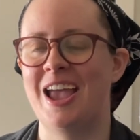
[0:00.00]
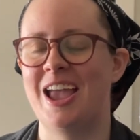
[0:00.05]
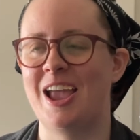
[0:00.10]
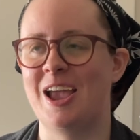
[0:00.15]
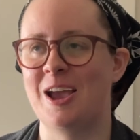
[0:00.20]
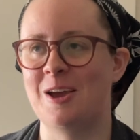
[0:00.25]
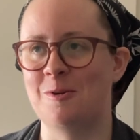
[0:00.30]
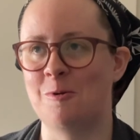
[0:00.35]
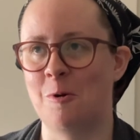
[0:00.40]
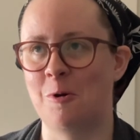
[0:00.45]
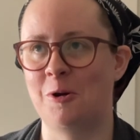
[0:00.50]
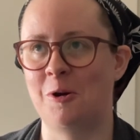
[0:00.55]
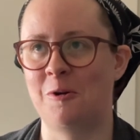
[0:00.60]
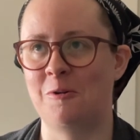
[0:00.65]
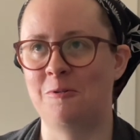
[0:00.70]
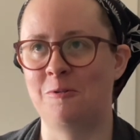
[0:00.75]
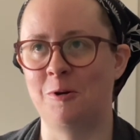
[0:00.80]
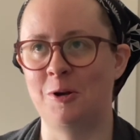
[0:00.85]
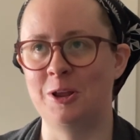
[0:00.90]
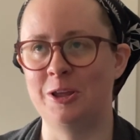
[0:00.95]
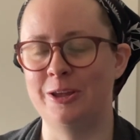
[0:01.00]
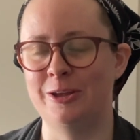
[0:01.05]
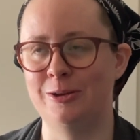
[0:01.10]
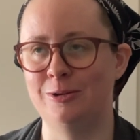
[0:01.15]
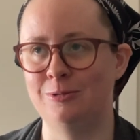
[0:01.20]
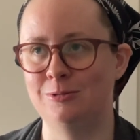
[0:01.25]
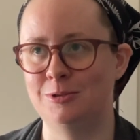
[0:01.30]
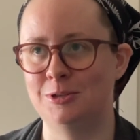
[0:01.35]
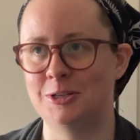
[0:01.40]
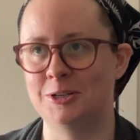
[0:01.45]
in order for
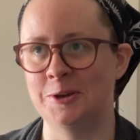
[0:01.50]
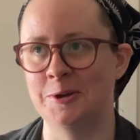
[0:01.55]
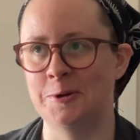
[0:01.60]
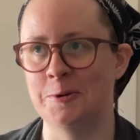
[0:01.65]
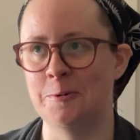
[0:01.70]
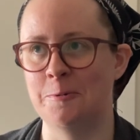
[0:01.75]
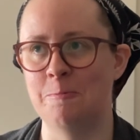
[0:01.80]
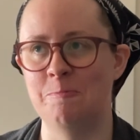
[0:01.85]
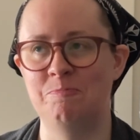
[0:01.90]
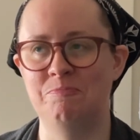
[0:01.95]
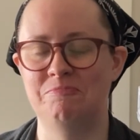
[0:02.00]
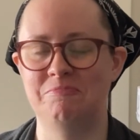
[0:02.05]
you to